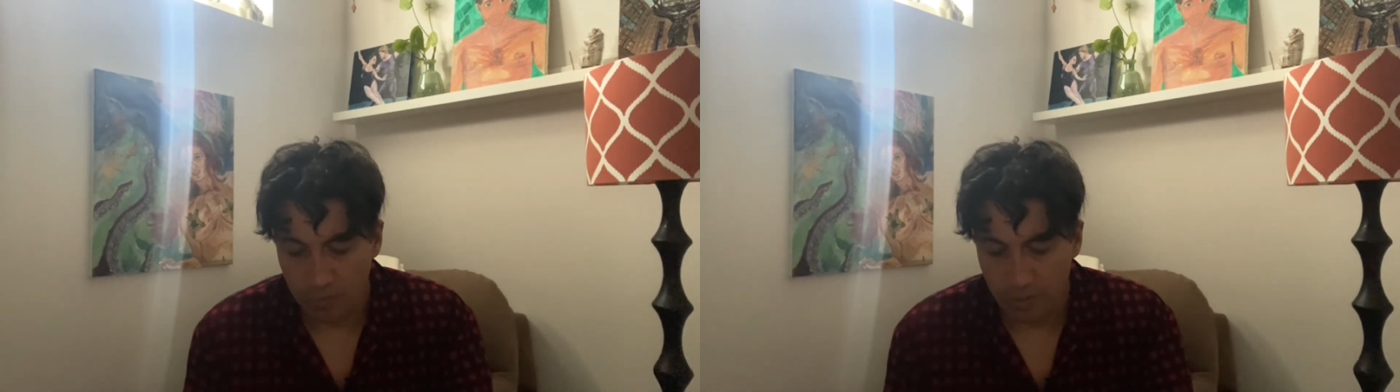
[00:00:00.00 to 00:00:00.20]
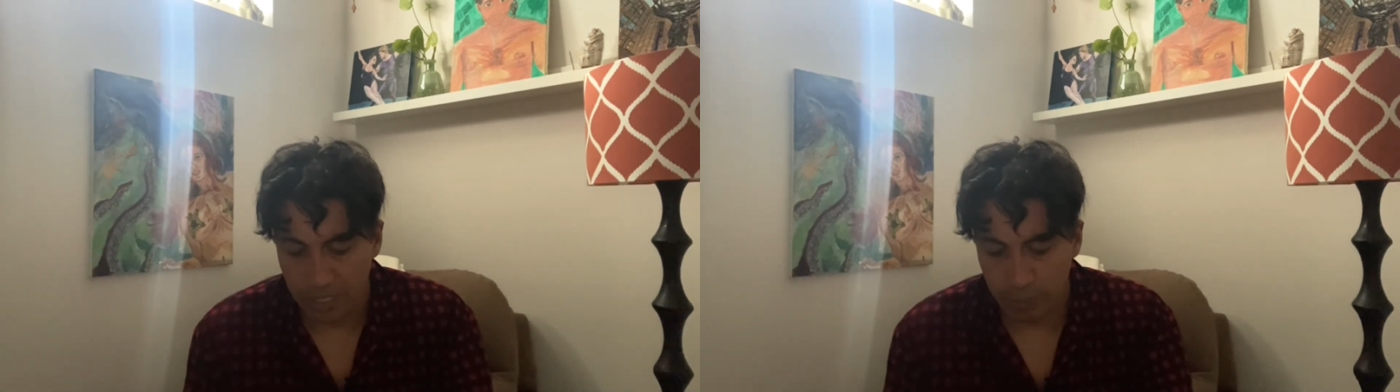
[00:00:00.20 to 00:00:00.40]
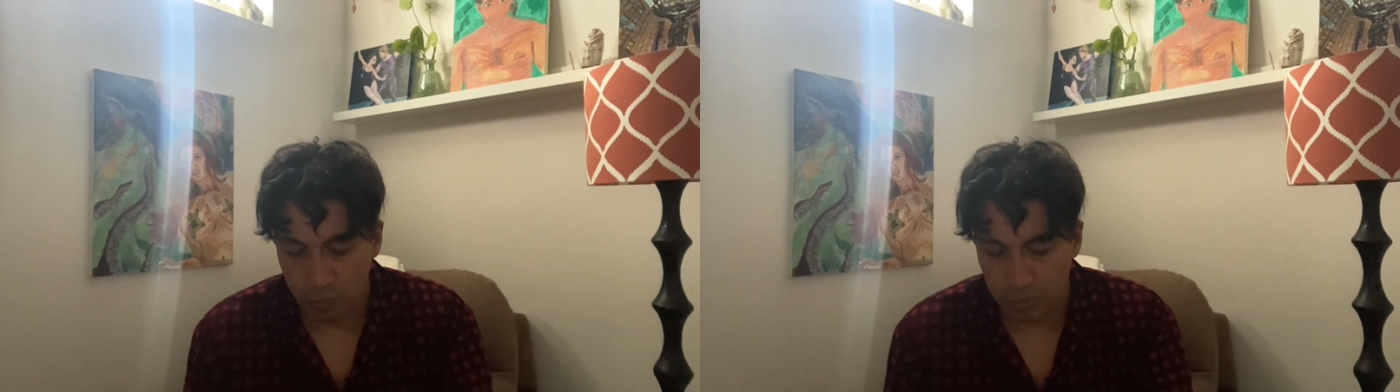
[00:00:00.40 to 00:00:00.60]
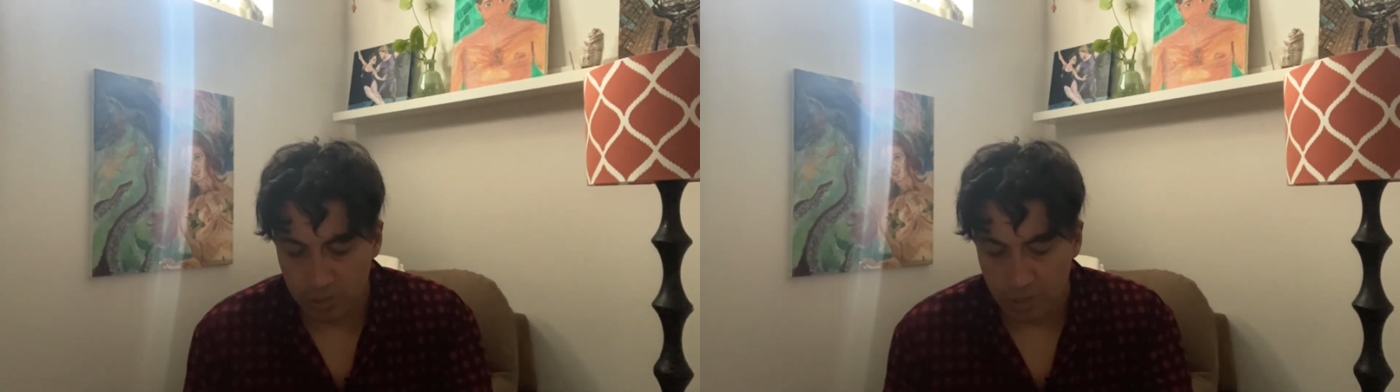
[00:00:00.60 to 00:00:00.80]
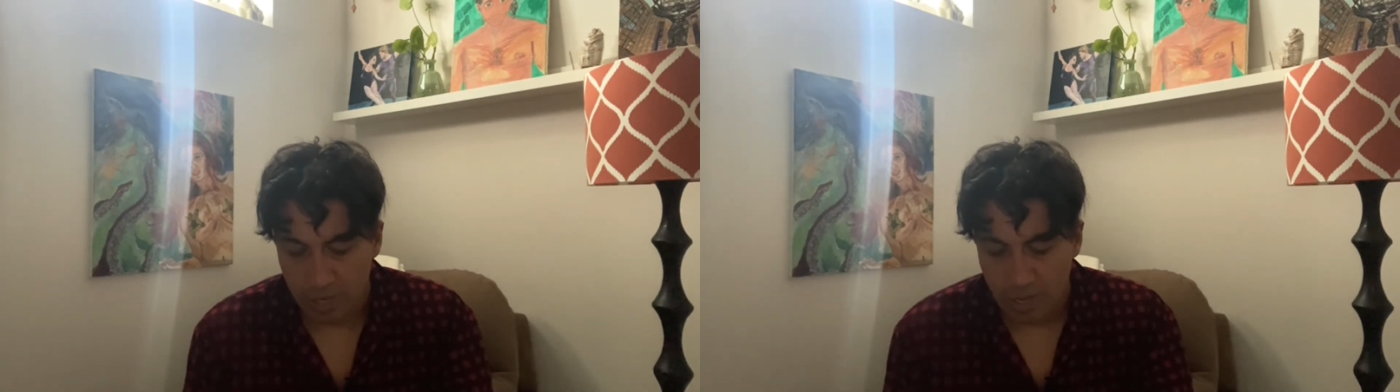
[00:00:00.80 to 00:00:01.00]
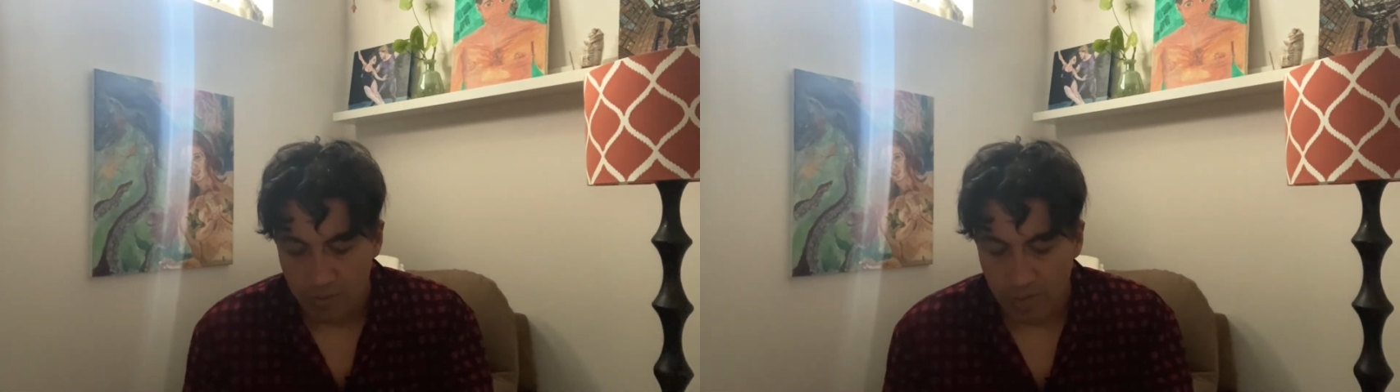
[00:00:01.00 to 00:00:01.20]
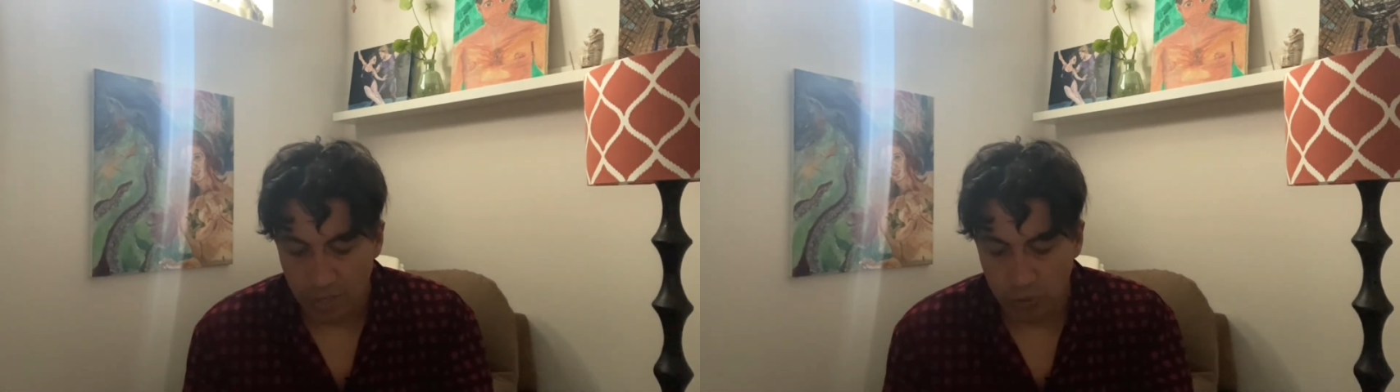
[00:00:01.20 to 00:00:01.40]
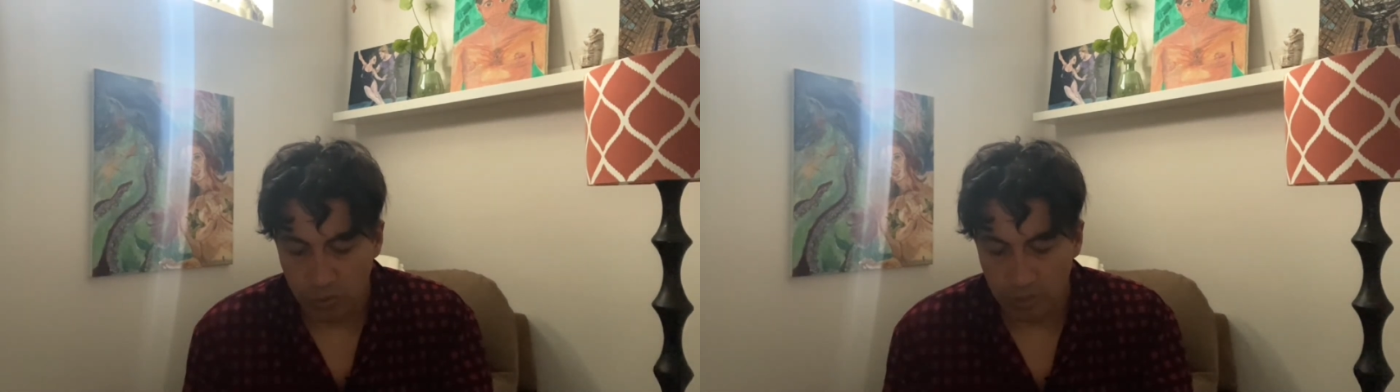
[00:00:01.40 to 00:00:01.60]
neighbors that
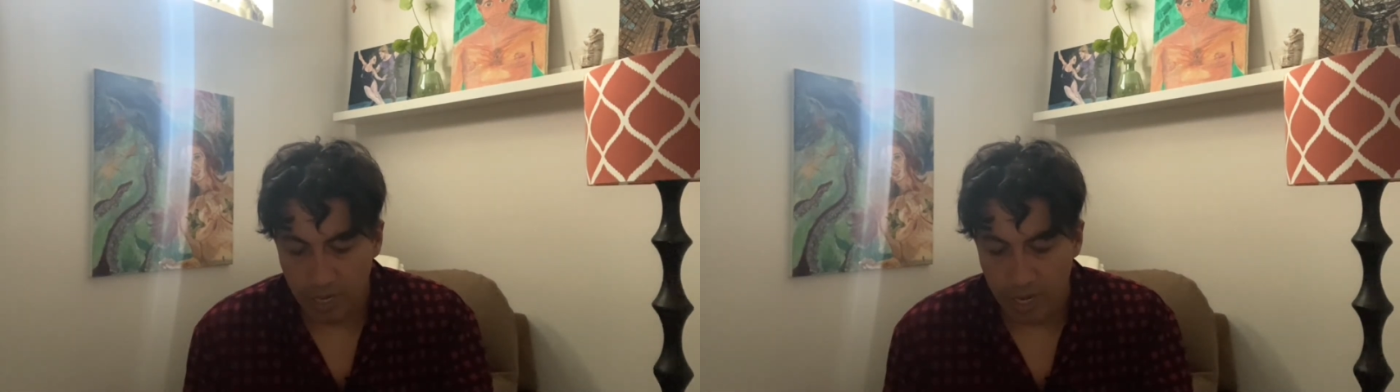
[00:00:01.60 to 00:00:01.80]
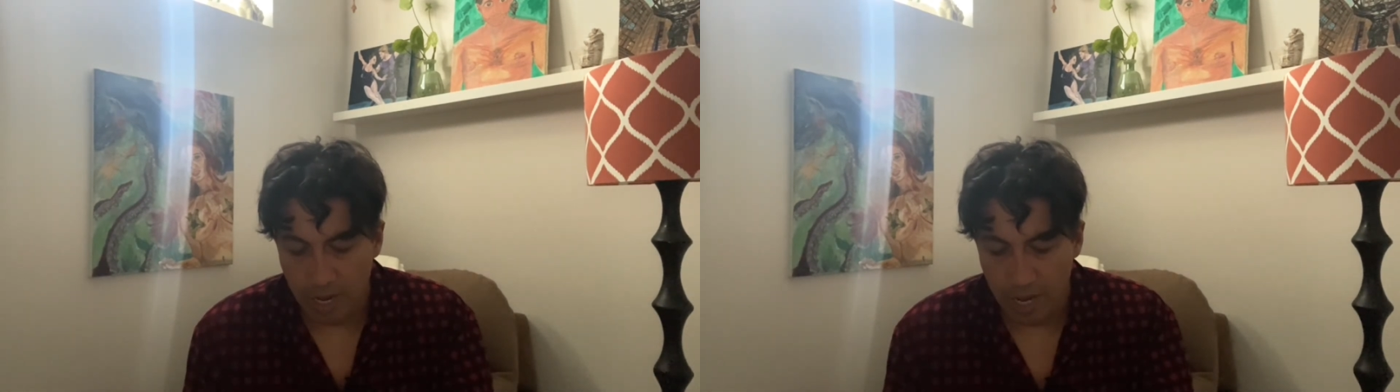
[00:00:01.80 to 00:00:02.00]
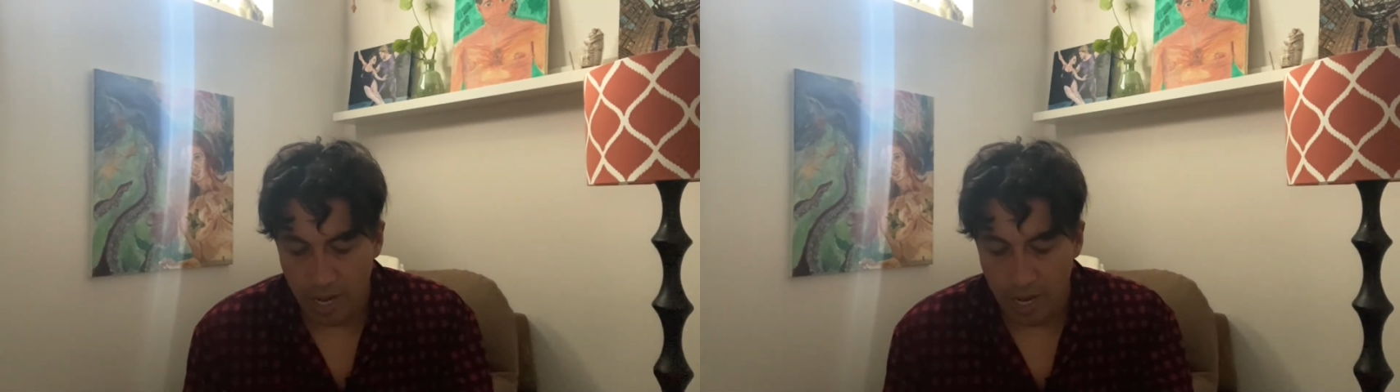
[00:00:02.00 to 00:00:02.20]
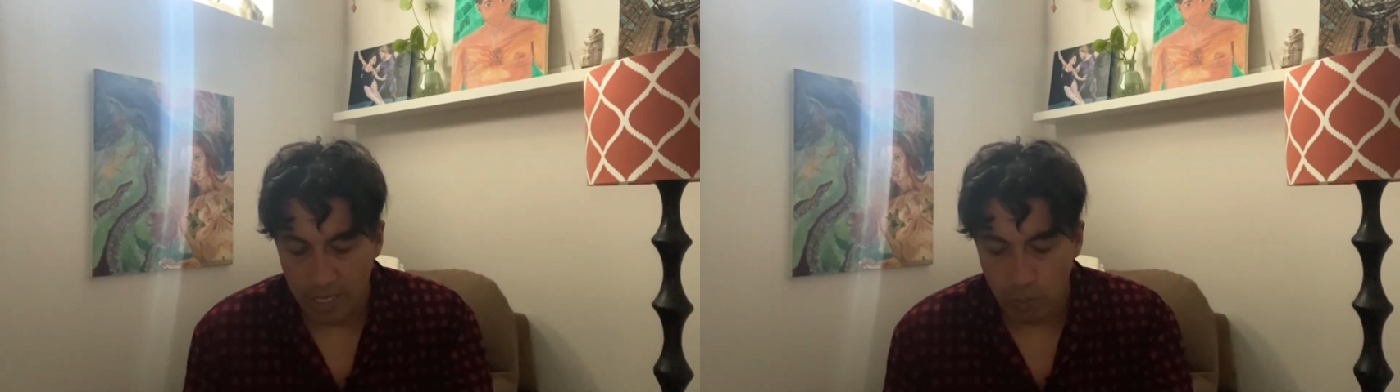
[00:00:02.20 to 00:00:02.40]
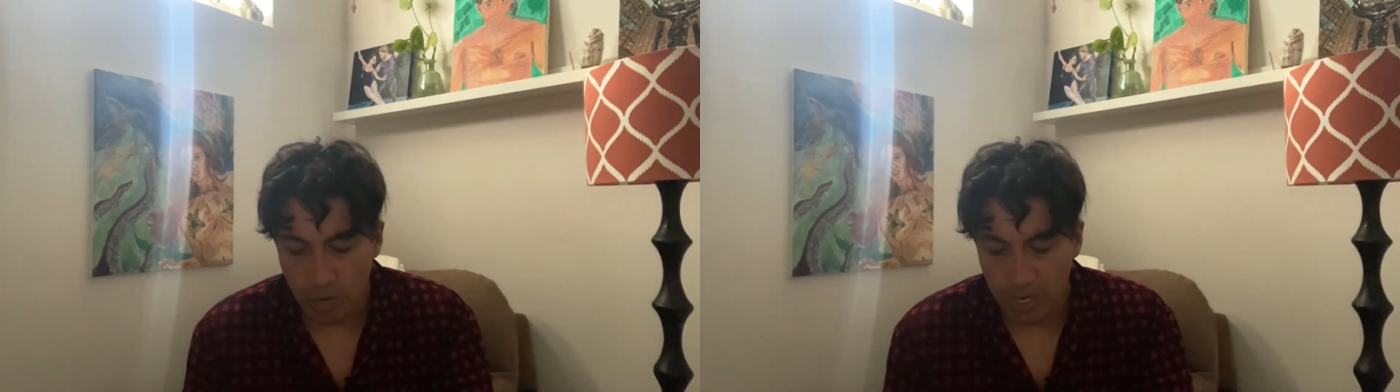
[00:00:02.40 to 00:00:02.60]
you could anyway